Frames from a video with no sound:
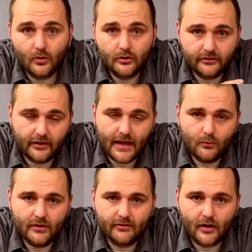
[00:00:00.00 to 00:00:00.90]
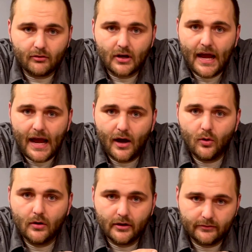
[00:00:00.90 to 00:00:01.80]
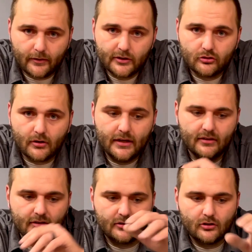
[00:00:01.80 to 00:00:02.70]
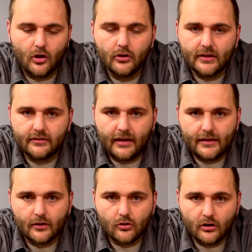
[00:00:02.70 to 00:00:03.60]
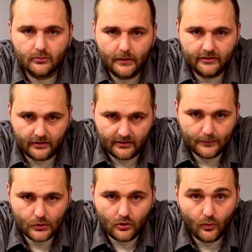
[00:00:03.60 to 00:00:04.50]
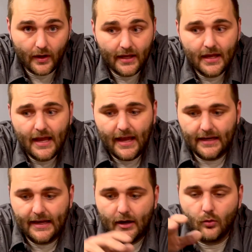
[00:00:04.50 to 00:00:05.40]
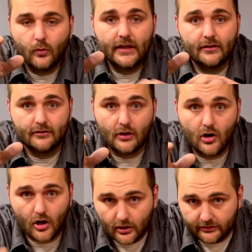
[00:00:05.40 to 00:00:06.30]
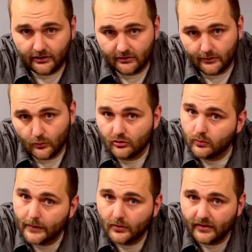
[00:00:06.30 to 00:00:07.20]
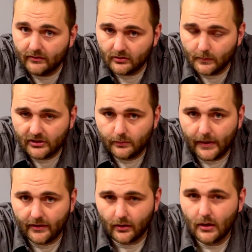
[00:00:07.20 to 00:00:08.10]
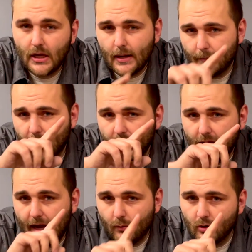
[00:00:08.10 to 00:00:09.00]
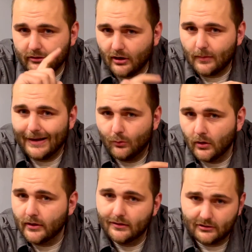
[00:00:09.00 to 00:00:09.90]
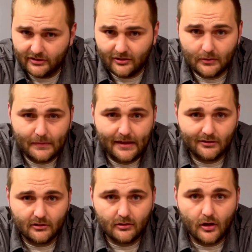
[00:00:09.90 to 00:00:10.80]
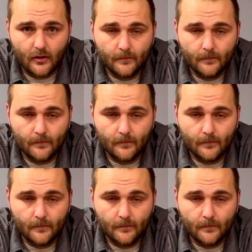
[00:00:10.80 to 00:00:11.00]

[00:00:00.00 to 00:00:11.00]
today we've covered how a French drain is installed inside the crawl space the typical way and how we install our system, which we believe is much better. But I want to talk about one other system that is installed.